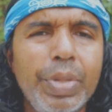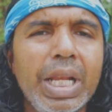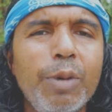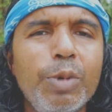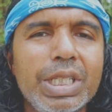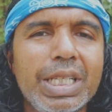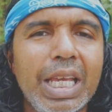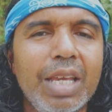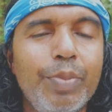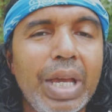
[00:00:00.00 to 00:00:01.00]
but I was
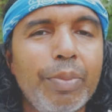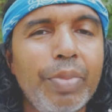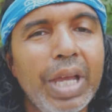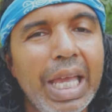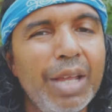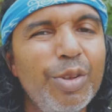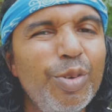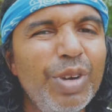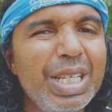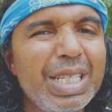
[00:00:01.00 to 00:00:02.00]
taken back by how
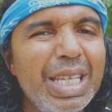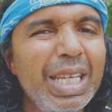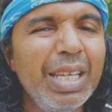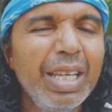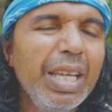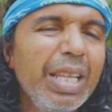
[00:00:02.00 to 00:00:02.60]
noisy